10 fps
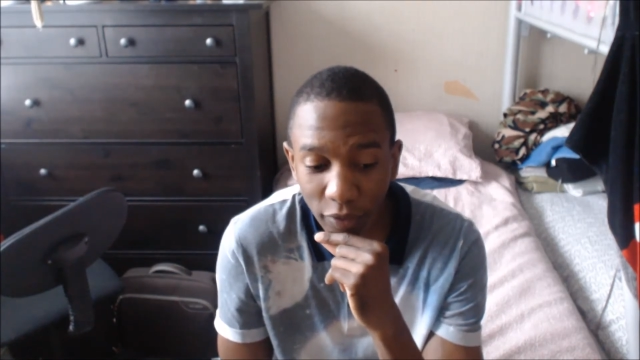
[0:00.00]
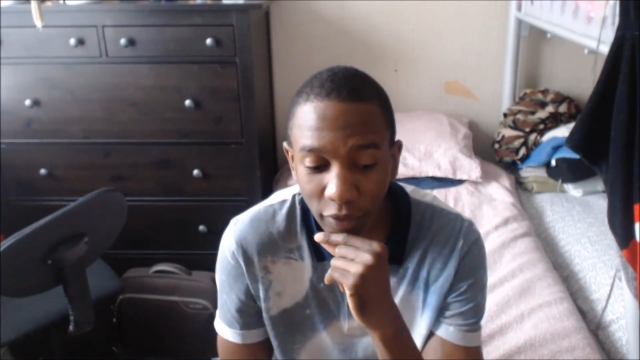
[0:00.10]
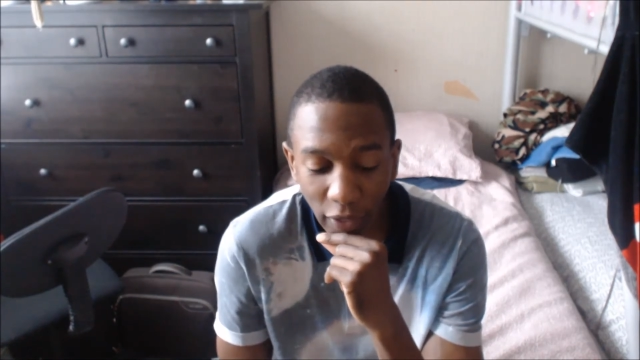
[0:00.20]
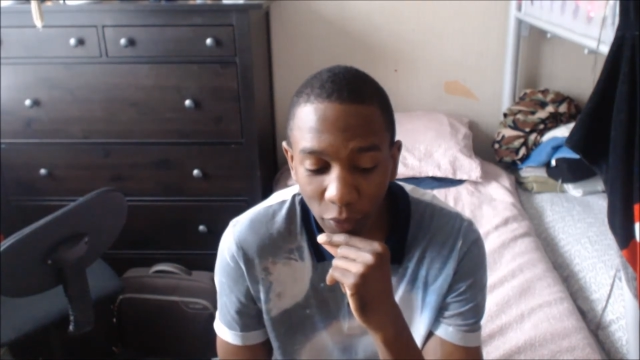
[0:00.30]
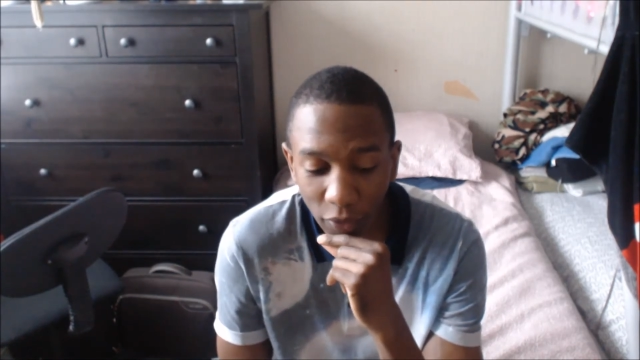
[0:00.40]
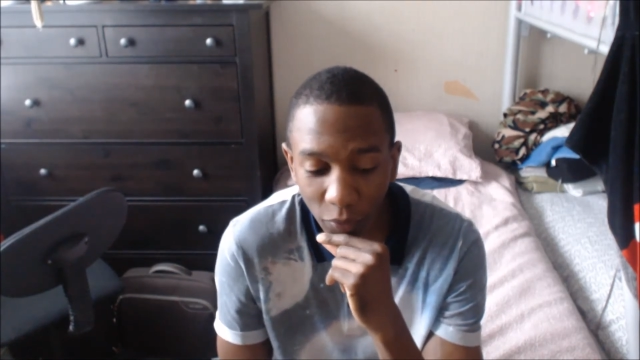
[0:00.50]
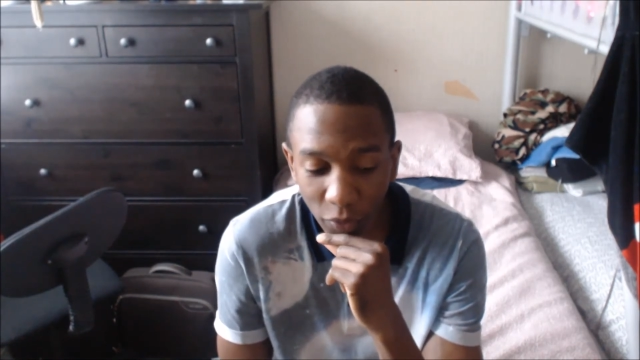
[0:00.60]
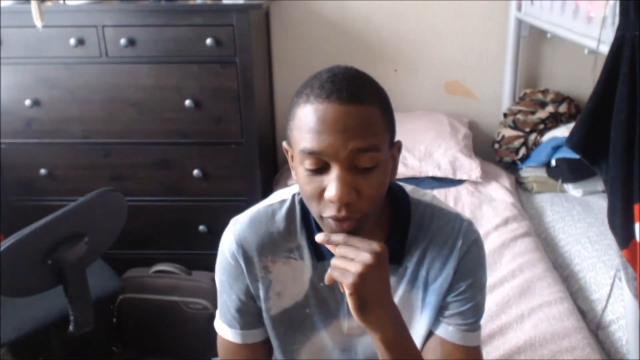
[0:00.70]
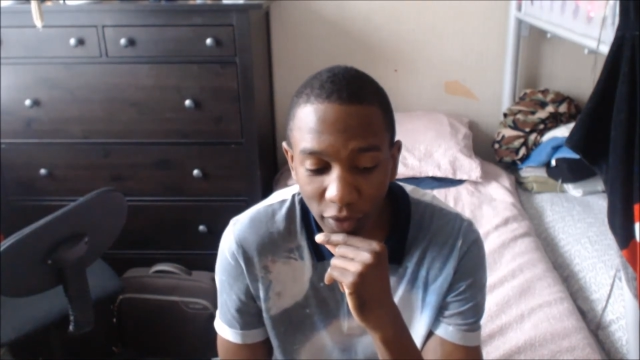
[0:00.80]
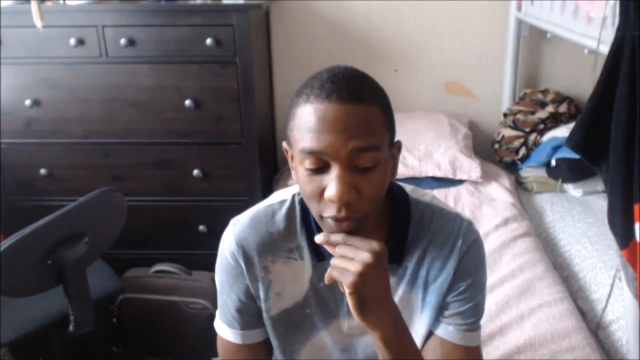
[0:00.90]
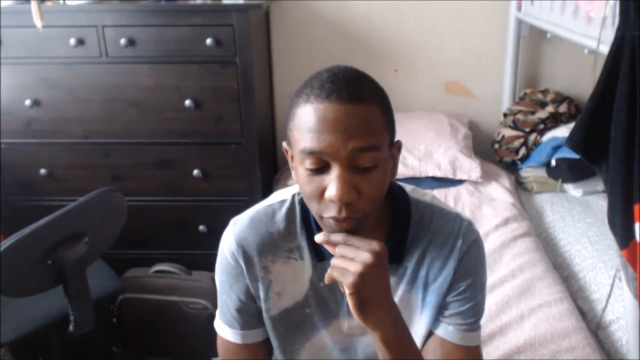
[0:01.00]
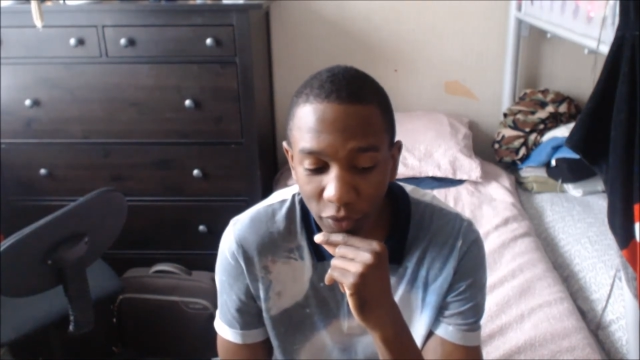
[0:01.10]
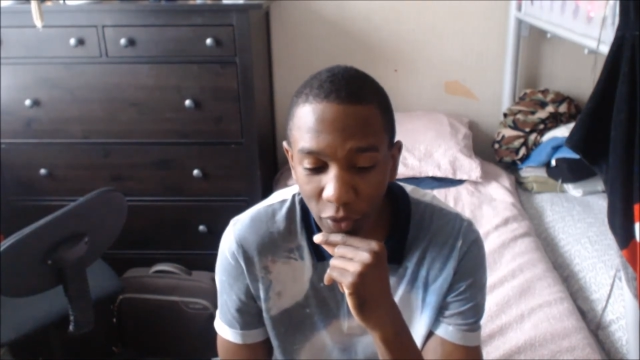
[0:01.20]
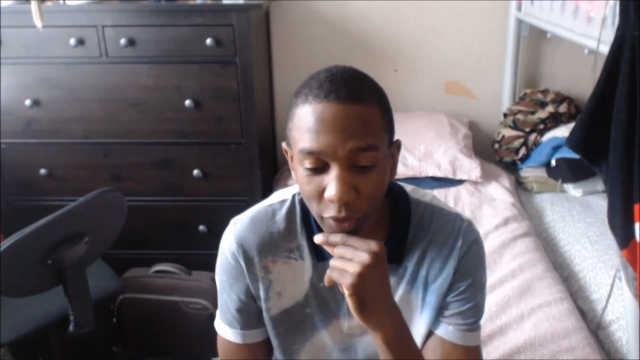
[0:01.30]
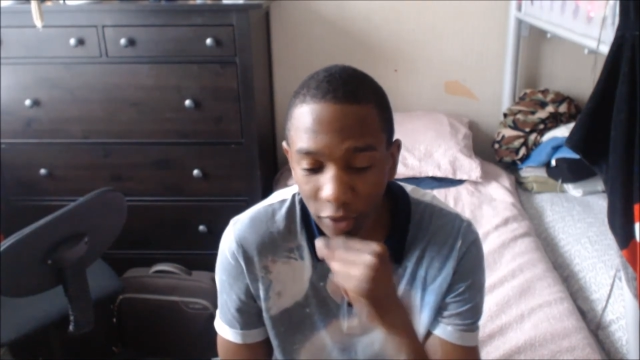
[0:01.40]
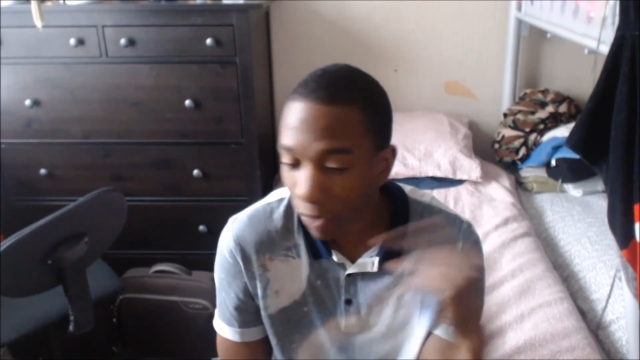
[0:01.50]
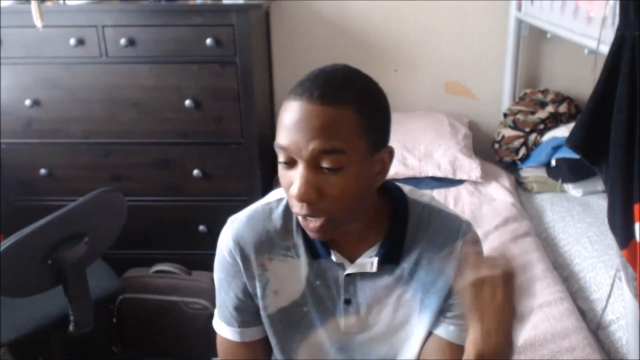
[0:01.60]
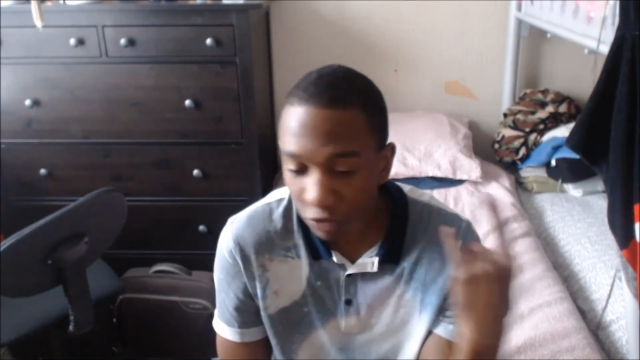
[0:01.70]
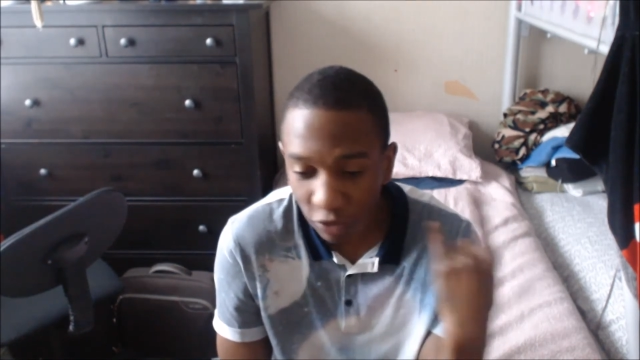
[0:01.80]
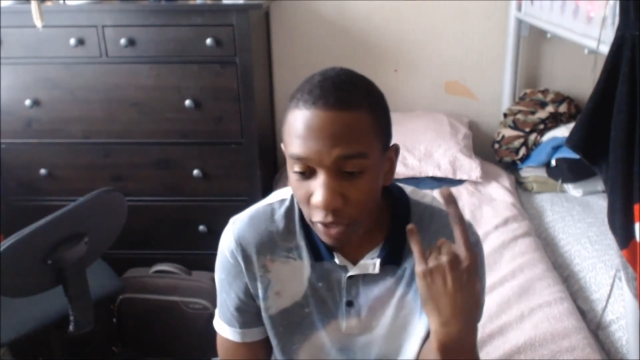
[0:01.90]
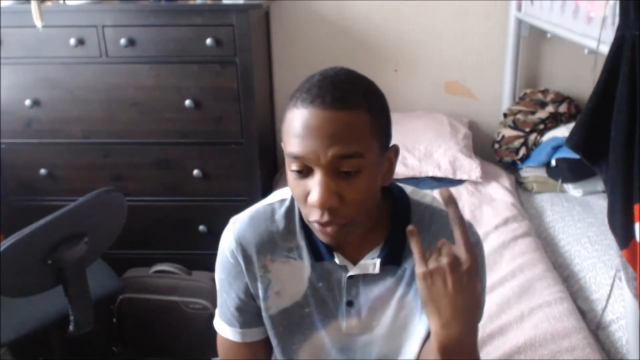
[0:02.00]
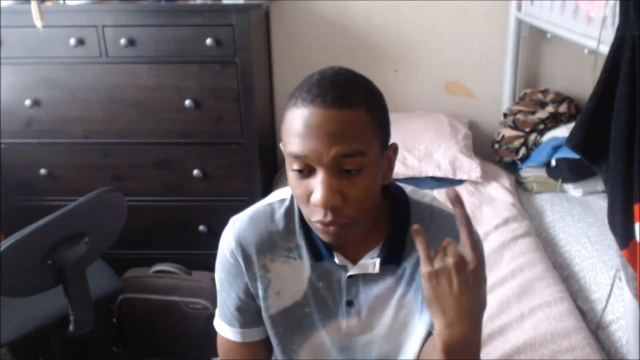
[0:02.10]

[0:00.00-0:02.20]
Like, what the hell is going on? I tried